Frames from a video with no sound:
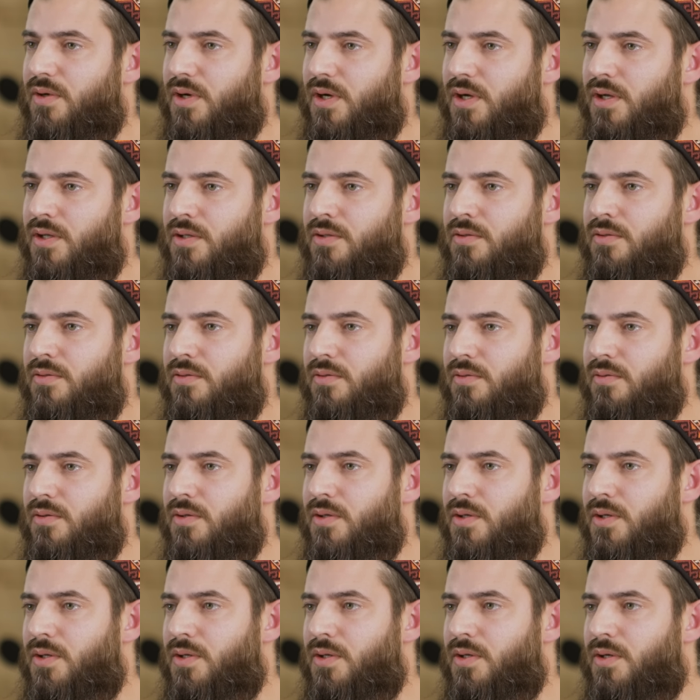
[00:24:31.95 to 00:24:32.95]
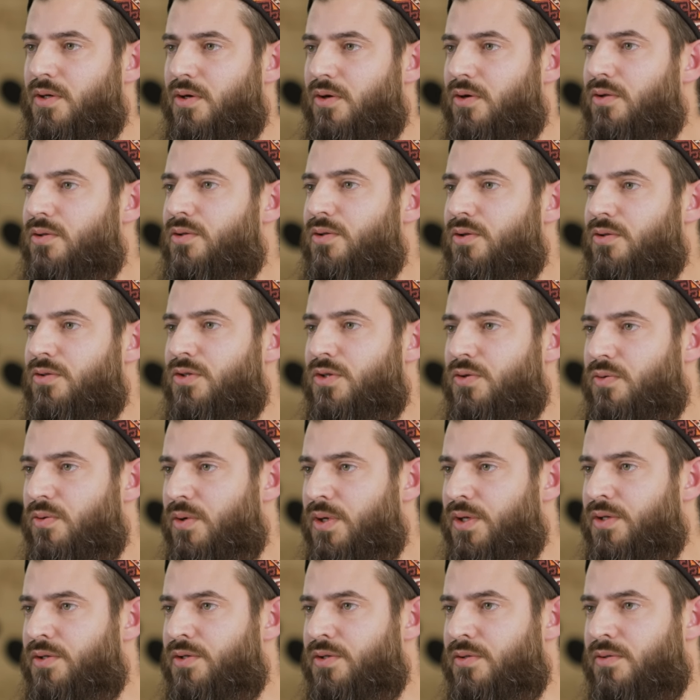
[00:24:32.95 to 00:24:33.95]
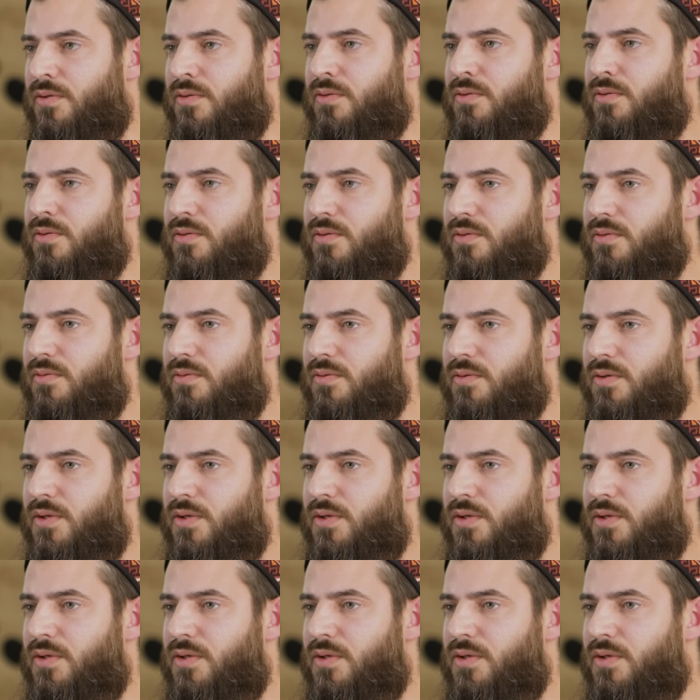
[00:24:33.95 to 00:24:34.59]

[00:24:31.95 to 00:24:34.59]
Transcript: And all those questions,